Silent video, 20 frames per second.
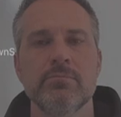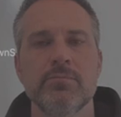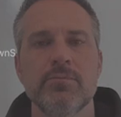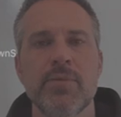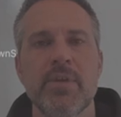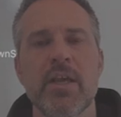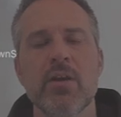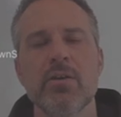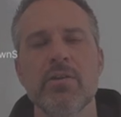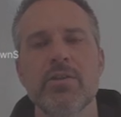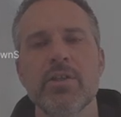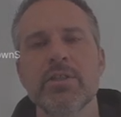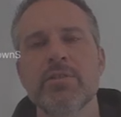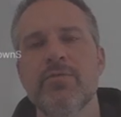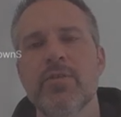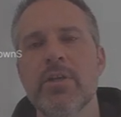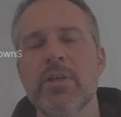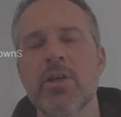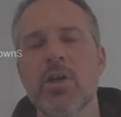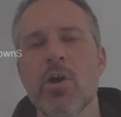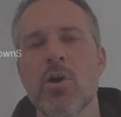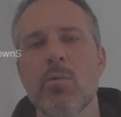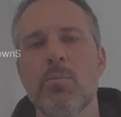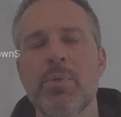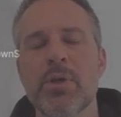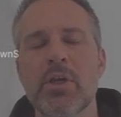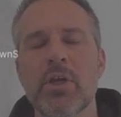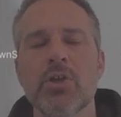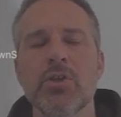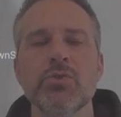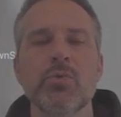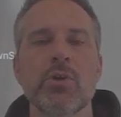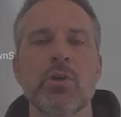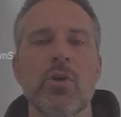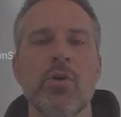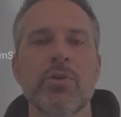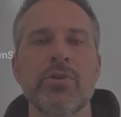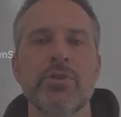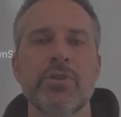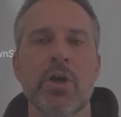Here in this video, because we're
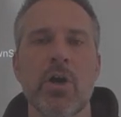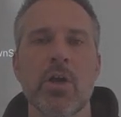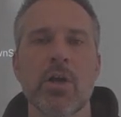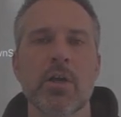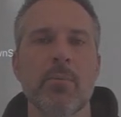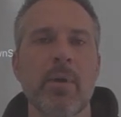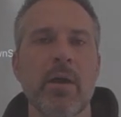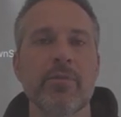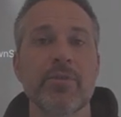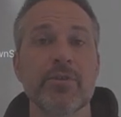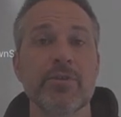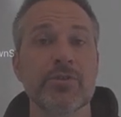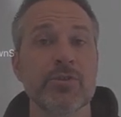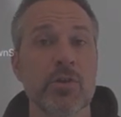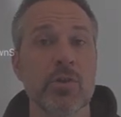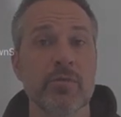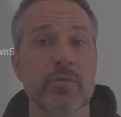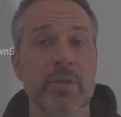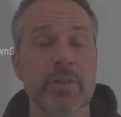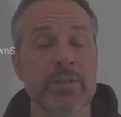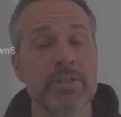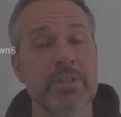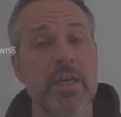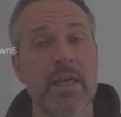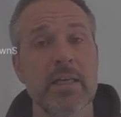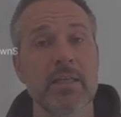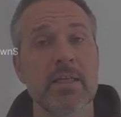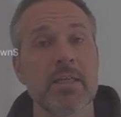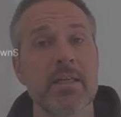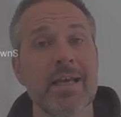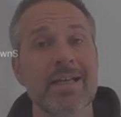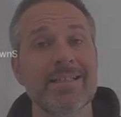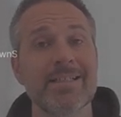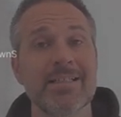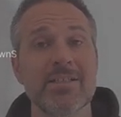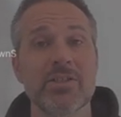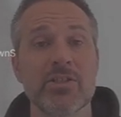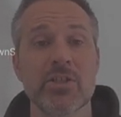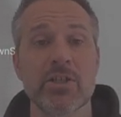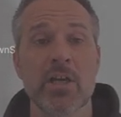going to talk about the service and
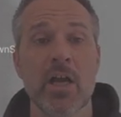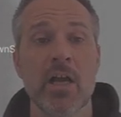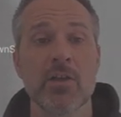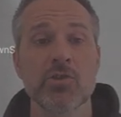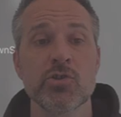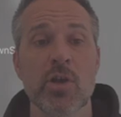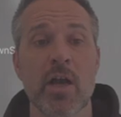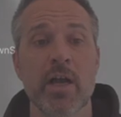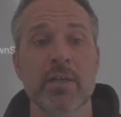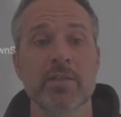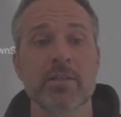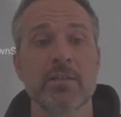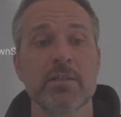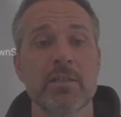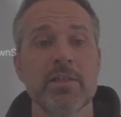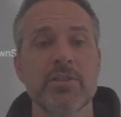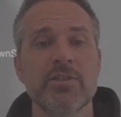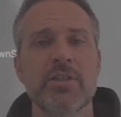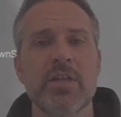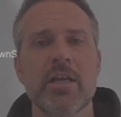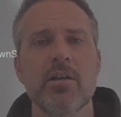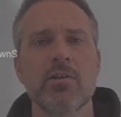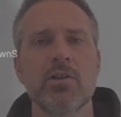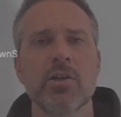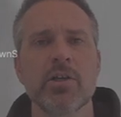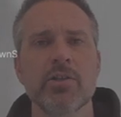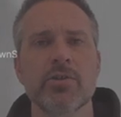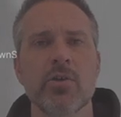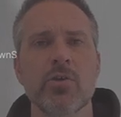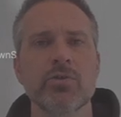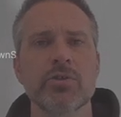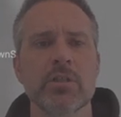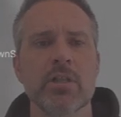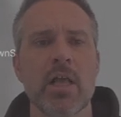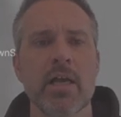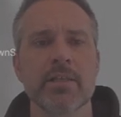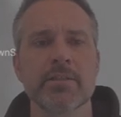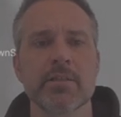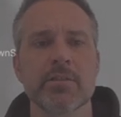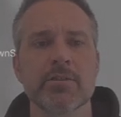connecting to the contract, let's take a look at those
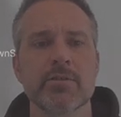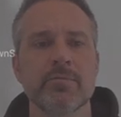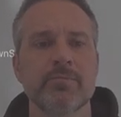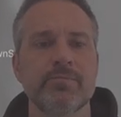classes.